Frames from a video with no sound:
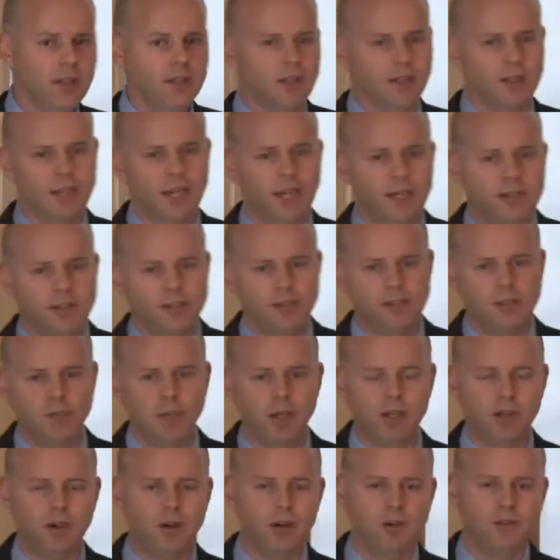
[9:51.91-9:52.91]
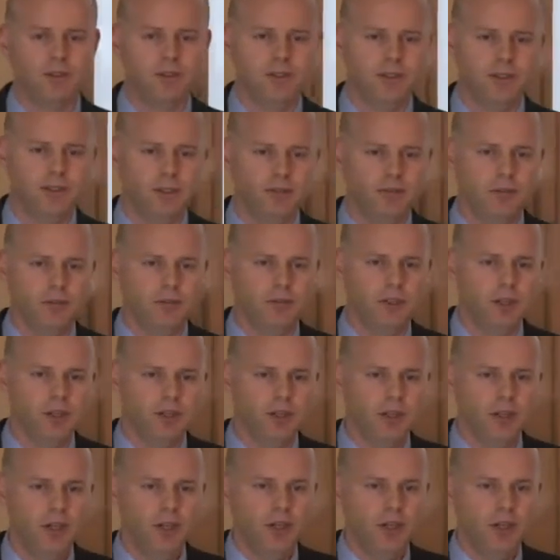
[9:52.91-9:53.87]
the taxes remain constant every year,